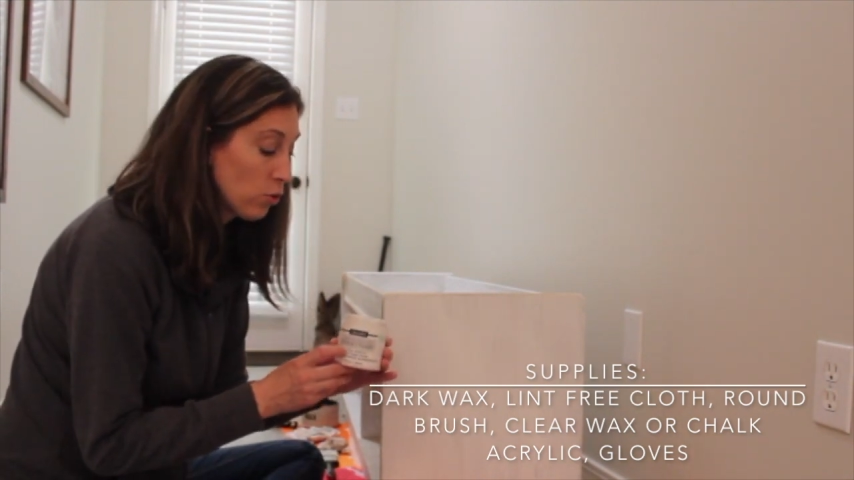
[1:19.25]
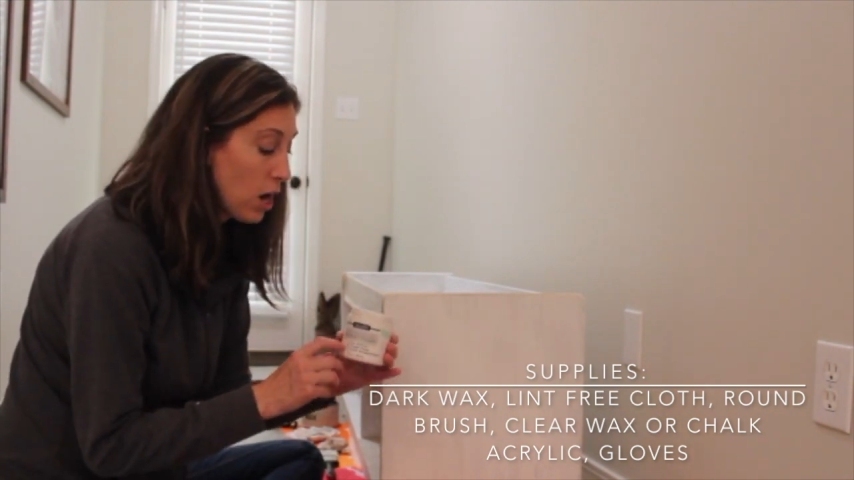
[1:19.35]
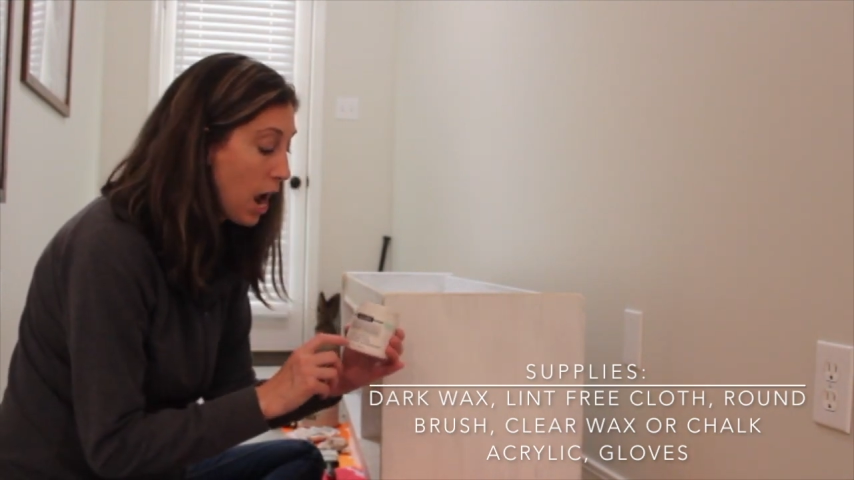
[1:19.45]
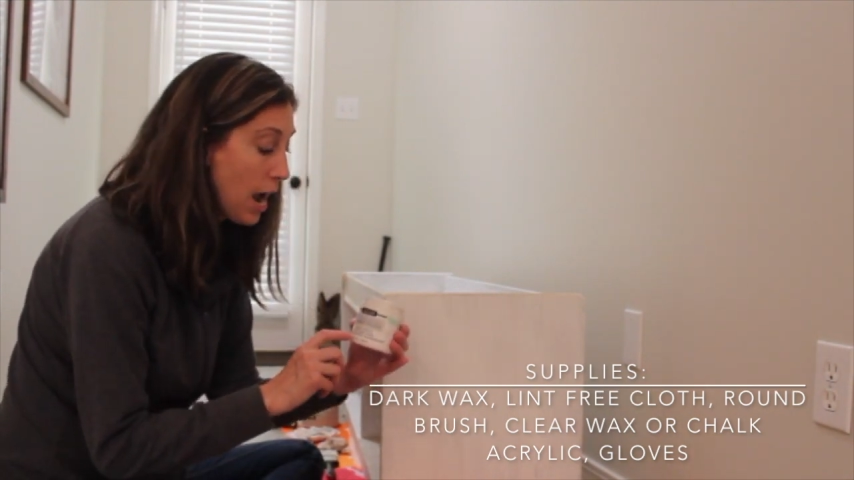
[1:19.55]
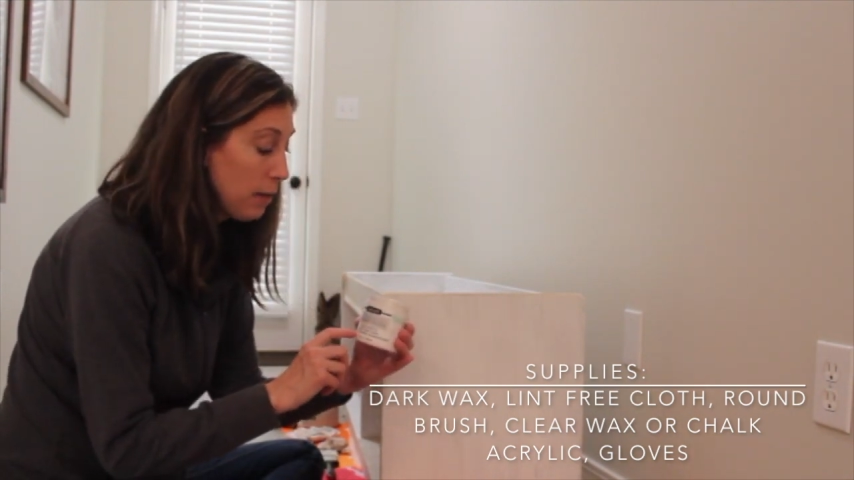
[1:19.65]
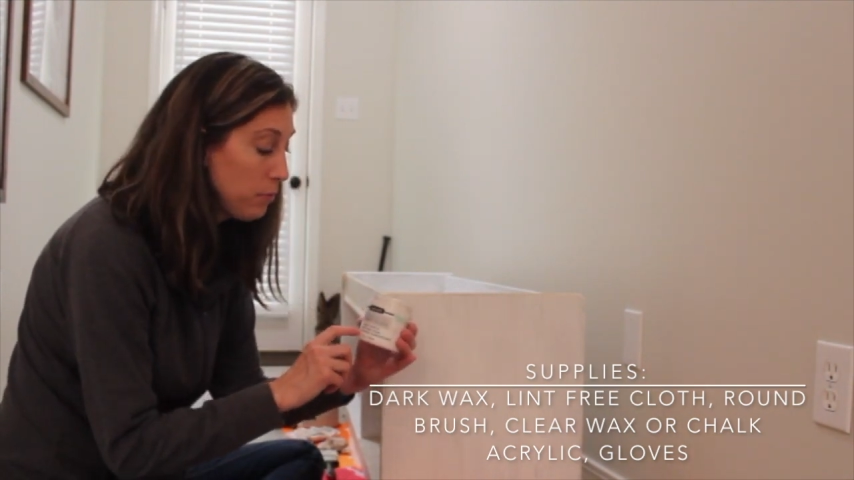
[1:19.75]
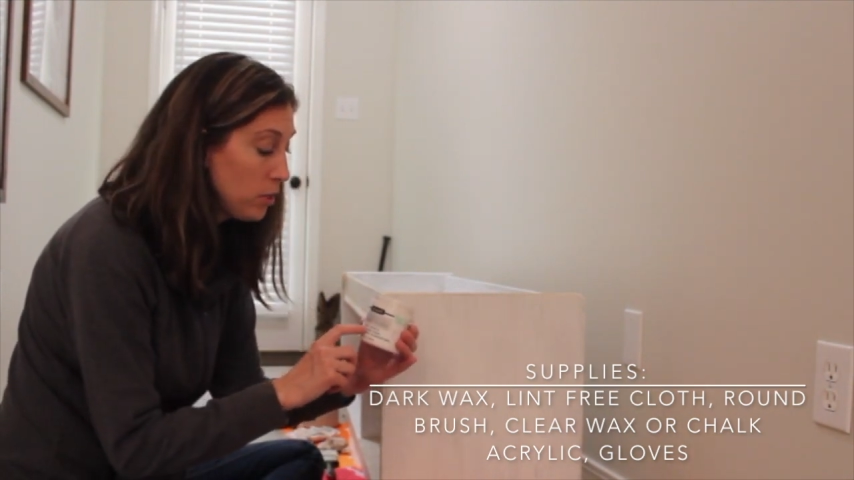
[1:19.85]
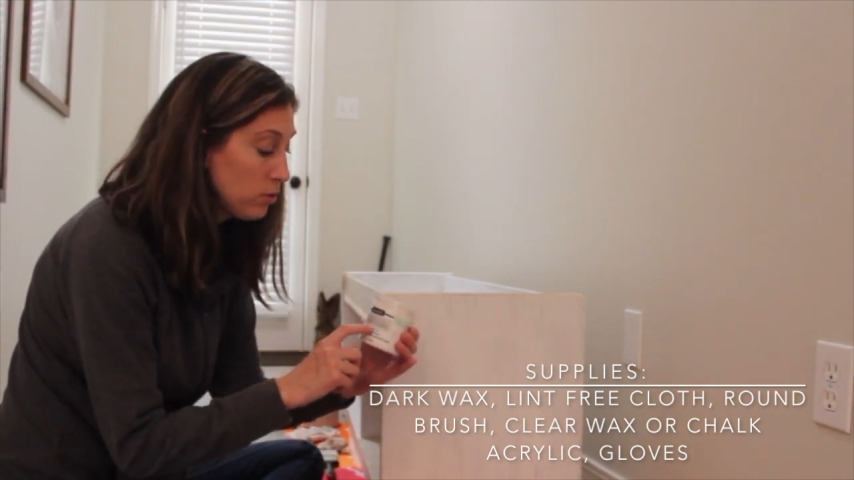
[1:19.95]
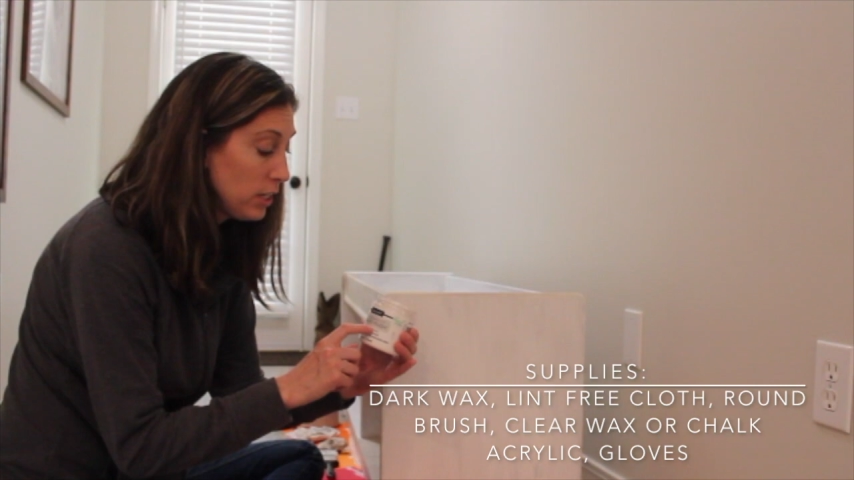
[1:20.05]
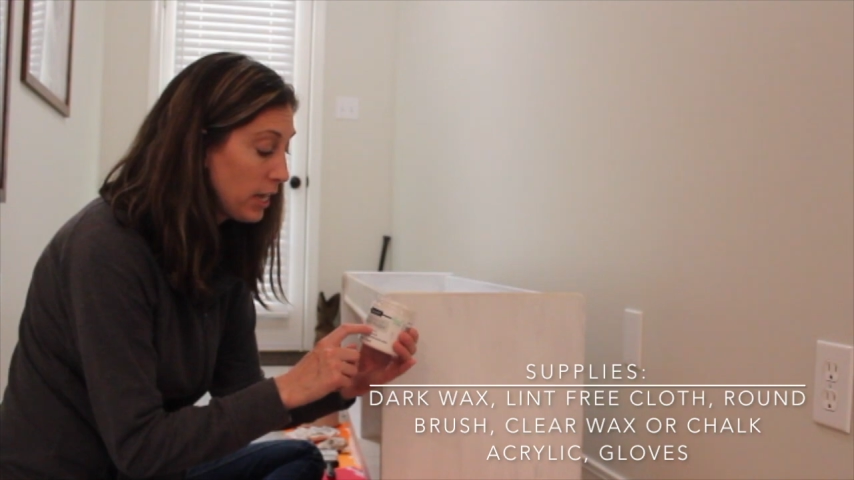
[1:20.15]
or I'm
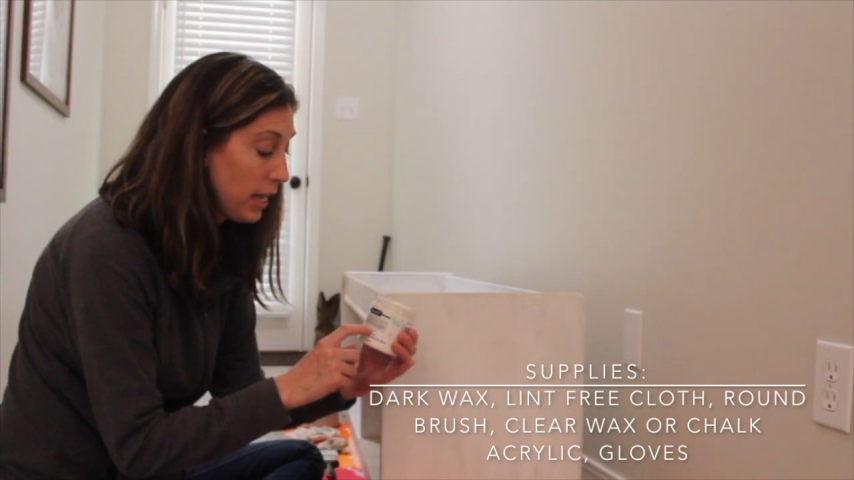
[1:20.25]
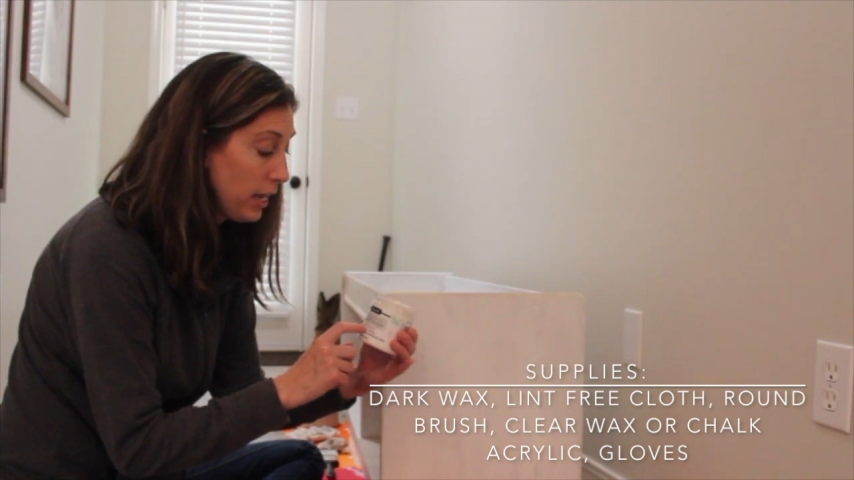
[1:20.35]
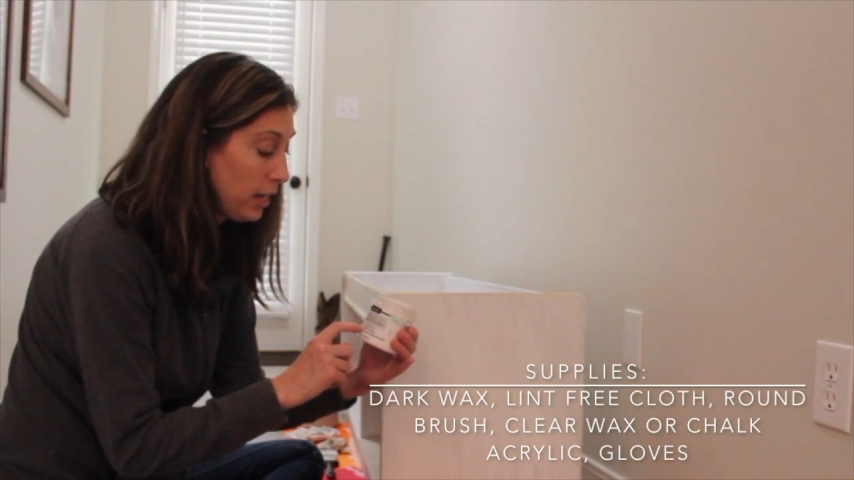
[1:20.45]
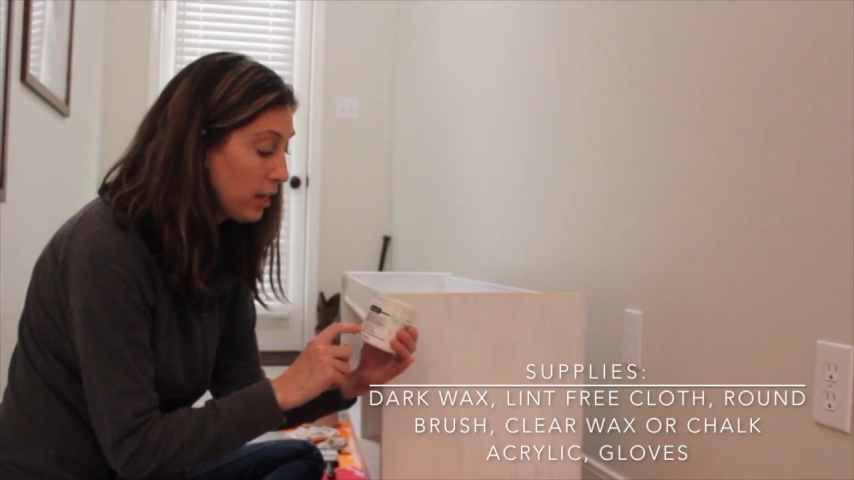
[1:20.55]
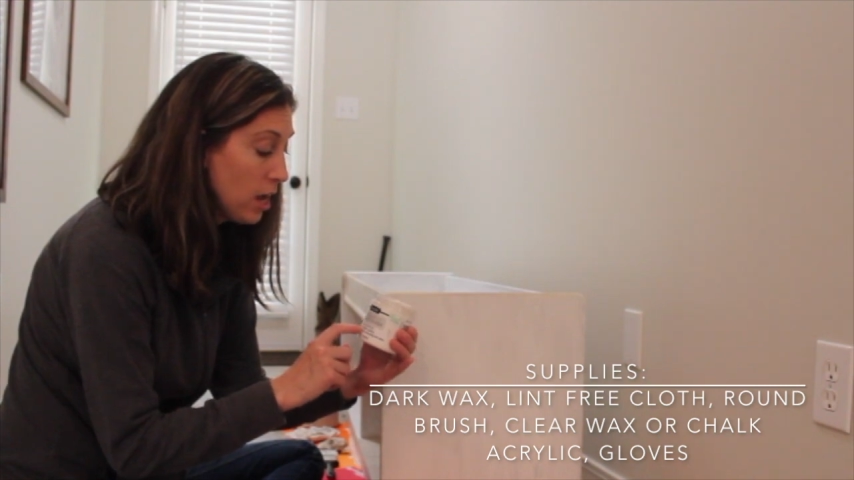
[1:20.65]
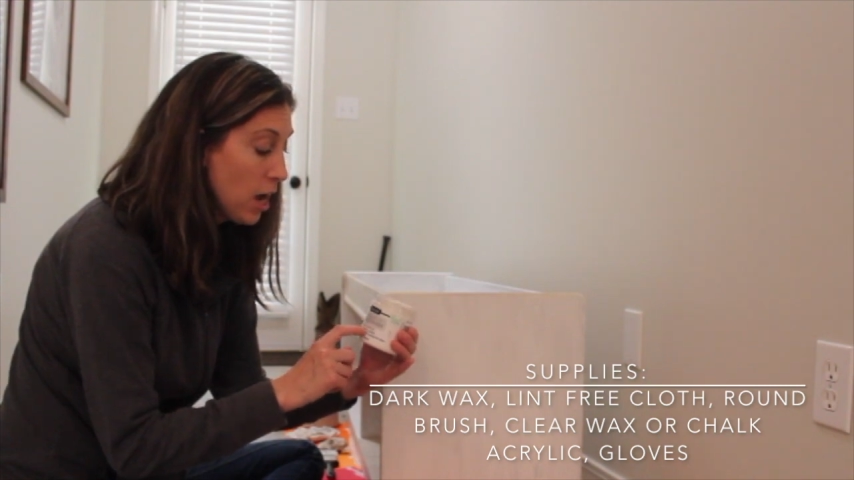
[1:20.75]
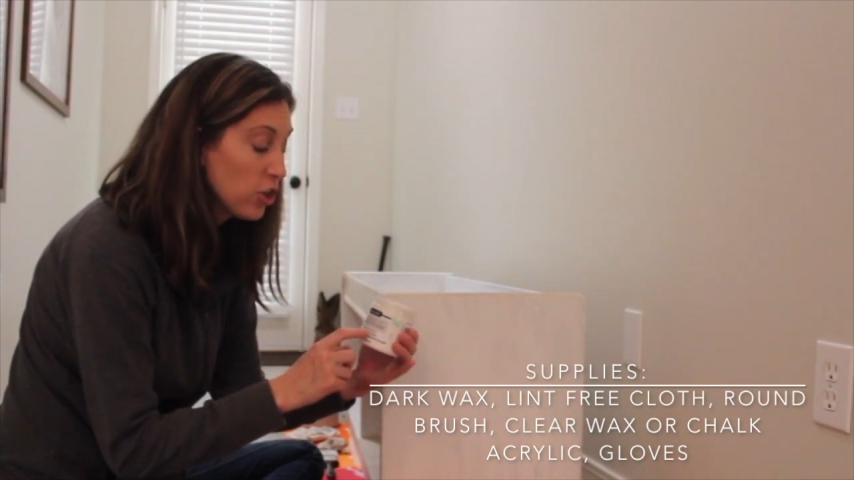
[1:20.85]
using a